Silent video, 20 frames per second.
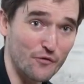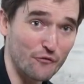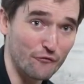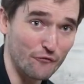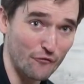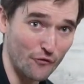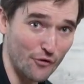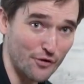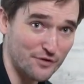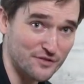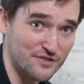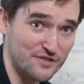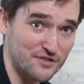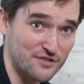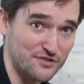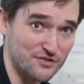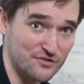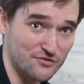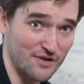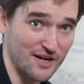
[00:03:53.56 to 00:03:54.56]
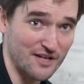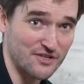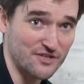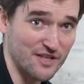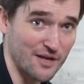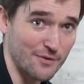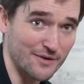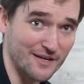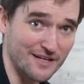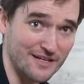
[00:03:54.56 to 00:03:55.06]
the first stretch
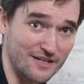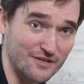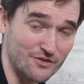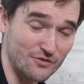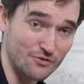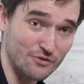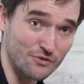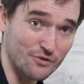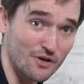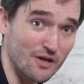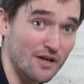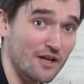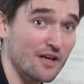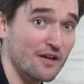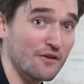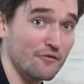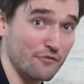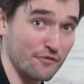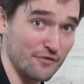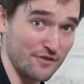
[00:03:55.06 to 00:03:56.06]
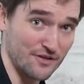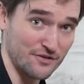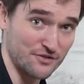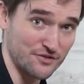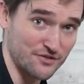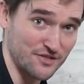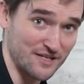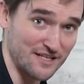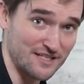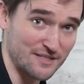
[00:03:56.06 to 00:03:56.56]
that we're going to do for the
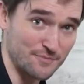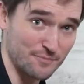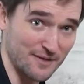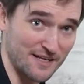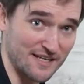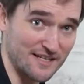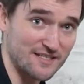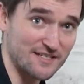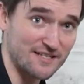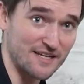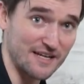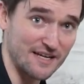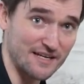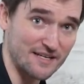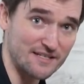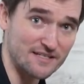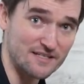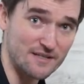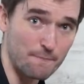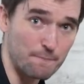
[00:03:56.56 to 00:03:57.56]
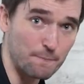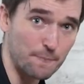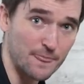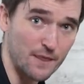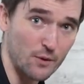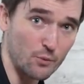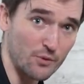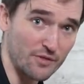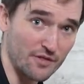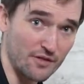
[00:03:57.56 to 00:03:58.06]
shin splints is
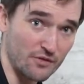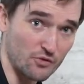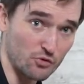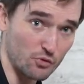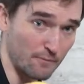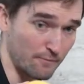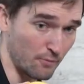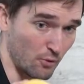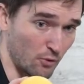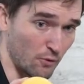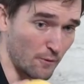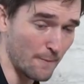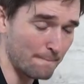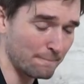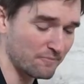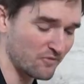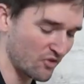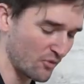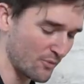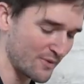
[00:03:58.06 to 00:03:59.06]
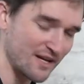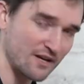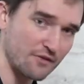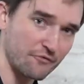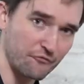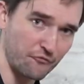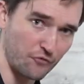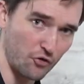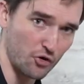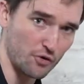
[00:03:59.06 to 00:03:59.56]
with a little ball. So we need a
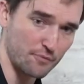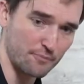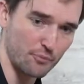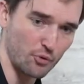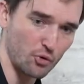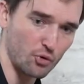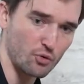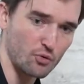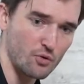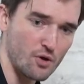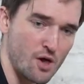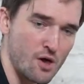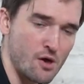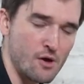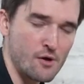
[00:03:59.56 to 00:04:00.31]
firm ball